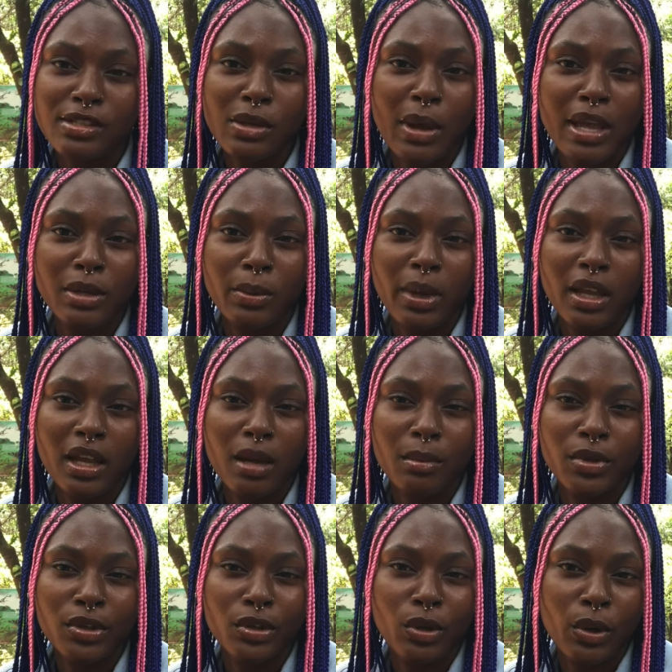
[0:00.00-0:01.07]
So anyway, I'm
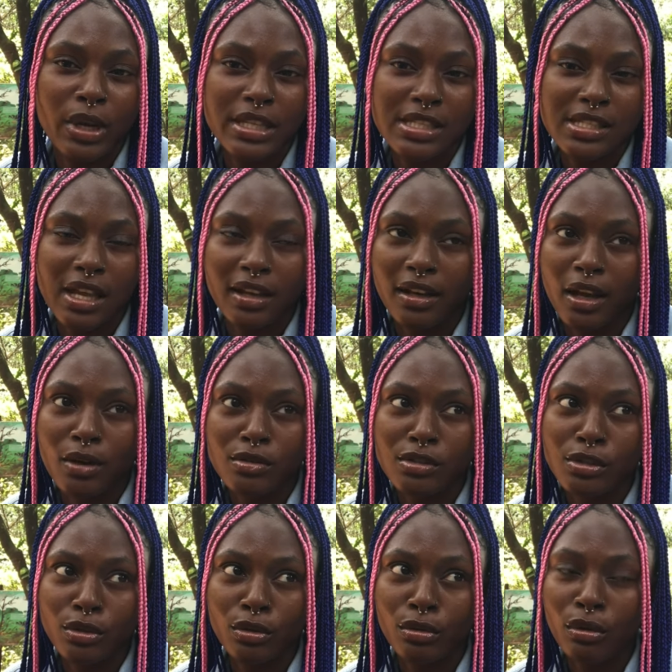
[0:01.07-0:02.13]
gonna go inside now
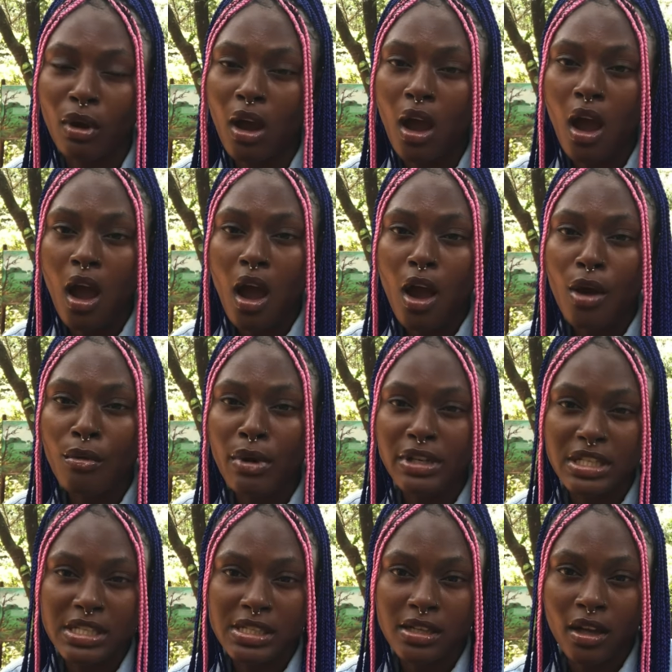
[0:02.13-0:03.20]
to
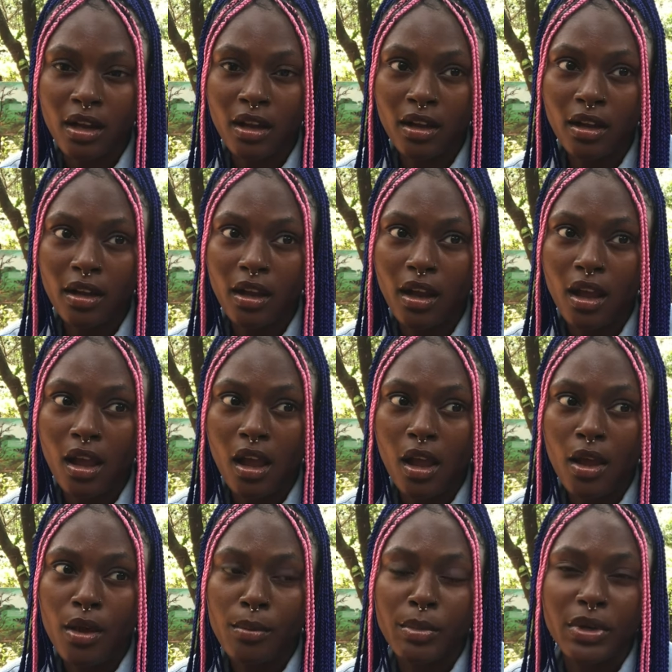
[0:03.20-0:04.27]
register
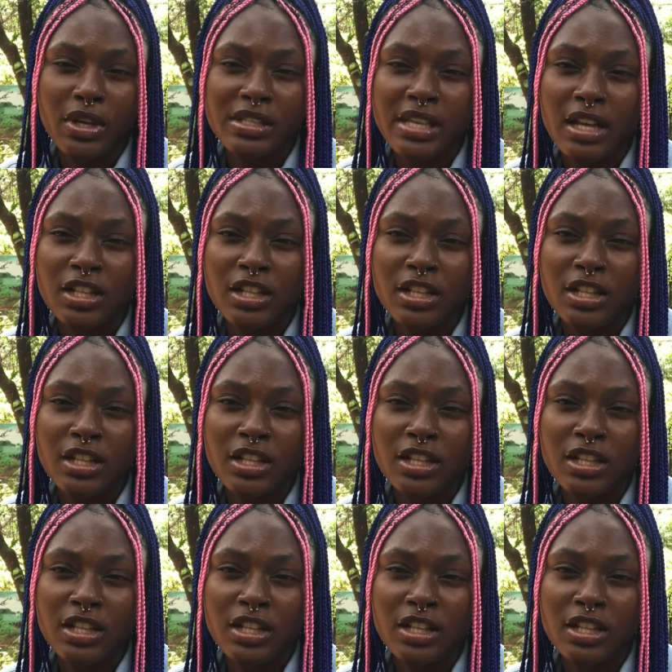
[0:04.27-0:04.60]
because I